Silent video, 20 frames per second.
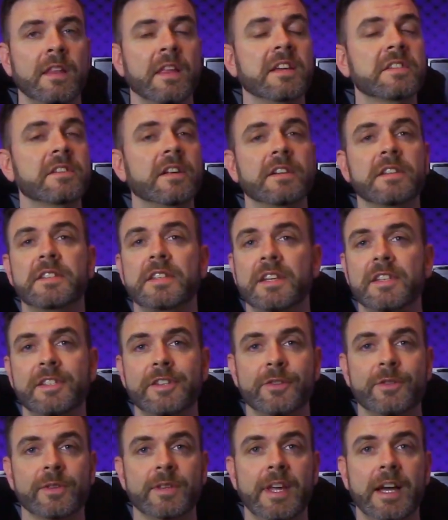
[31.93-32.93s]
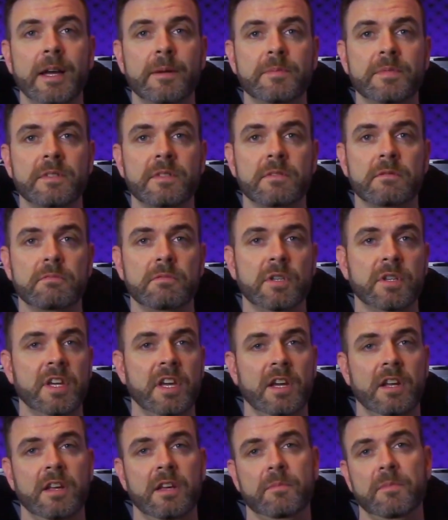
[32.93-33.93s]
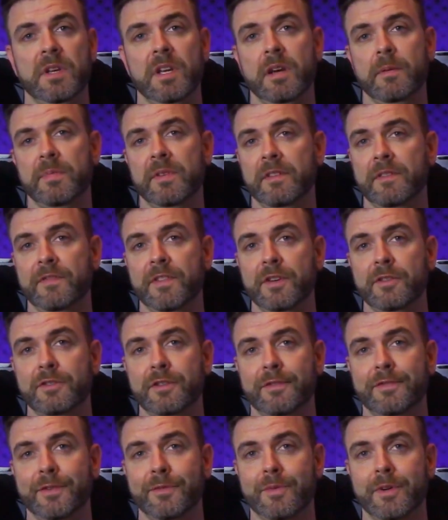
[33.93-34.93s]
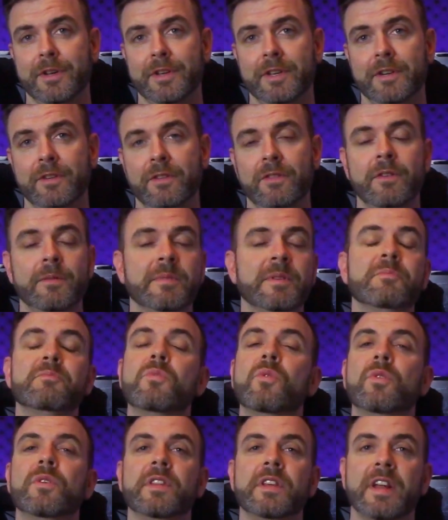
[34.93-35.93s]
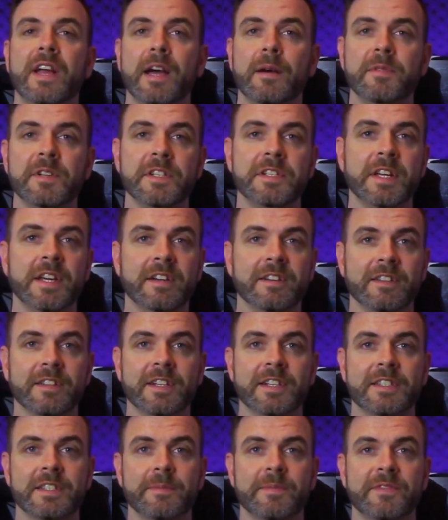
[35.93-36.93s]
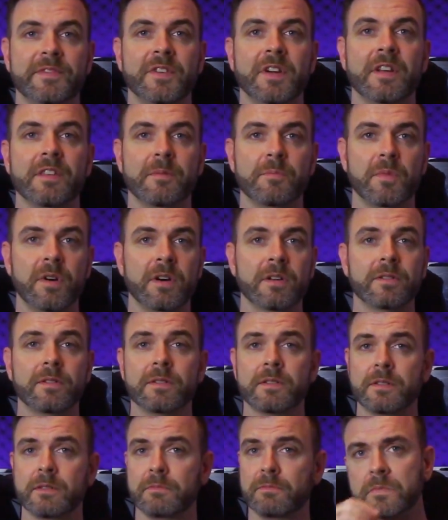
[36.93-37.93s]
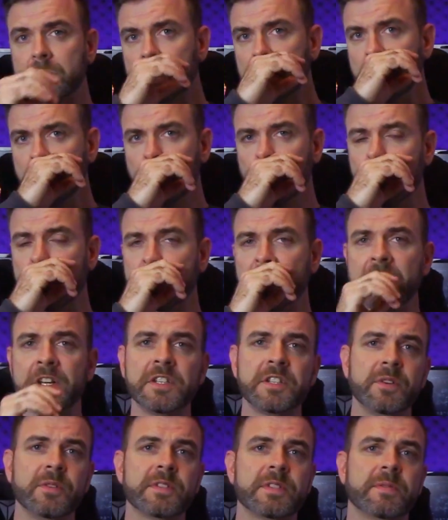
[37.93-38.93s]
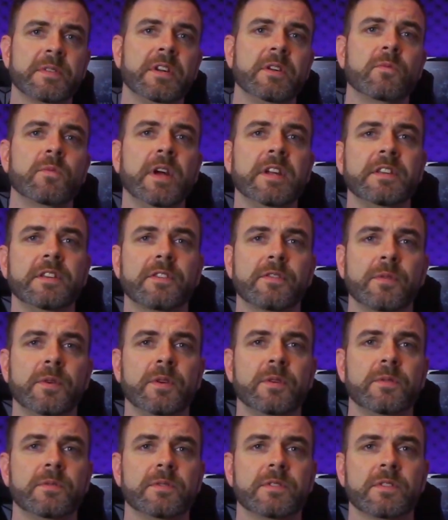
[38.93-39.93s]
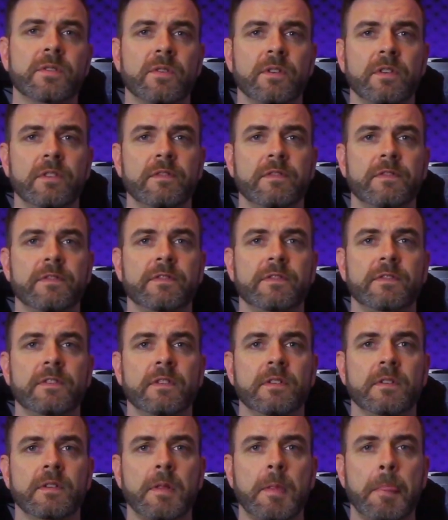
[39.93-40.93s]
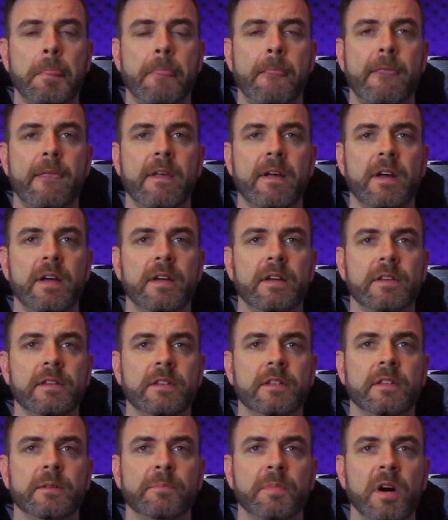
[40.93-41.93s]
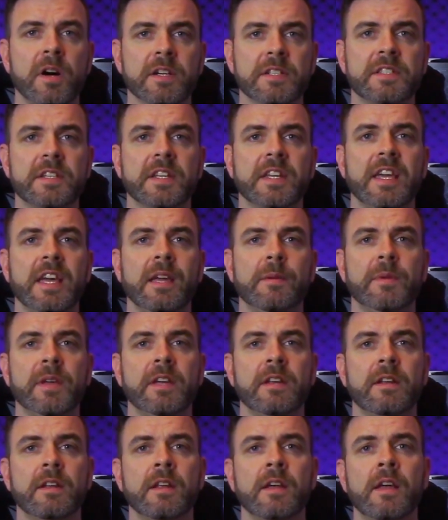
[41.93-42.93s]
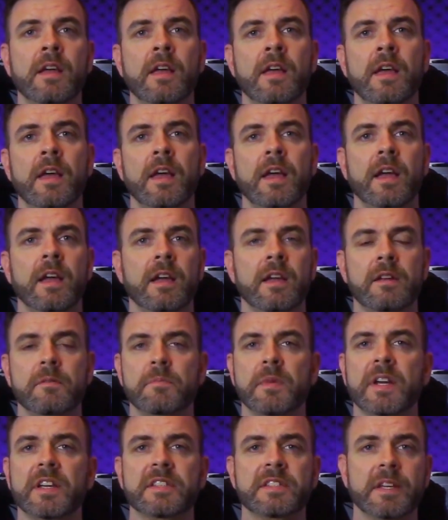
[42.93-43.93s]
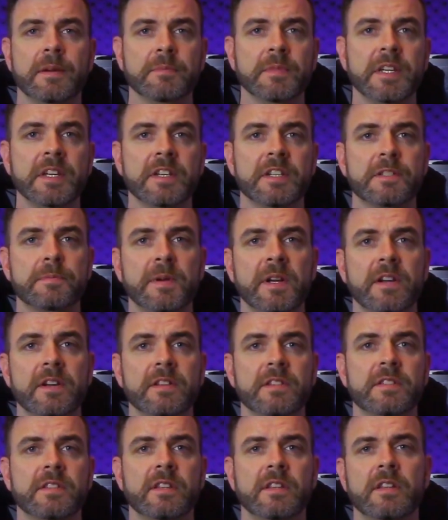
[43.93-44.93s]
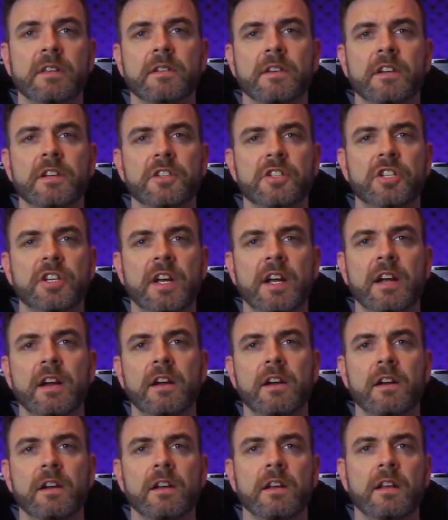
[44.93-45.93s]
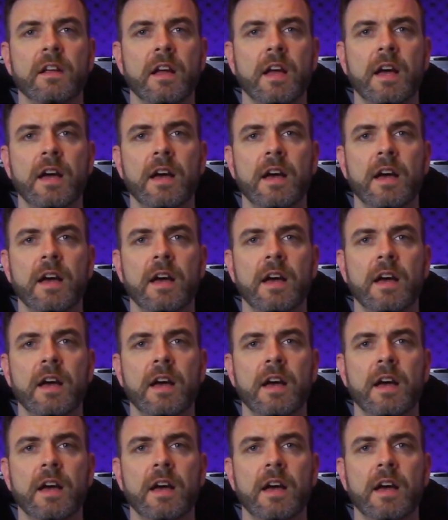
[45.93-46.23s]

That's not to say SecretLabs, you can't hit me up in the future if you want, you know. I'd be more than happy to take a look at some of your other models. And what I'm going to do is I'm going to run you through sort of the box that it came in and my assembly experience, and then I'm going to share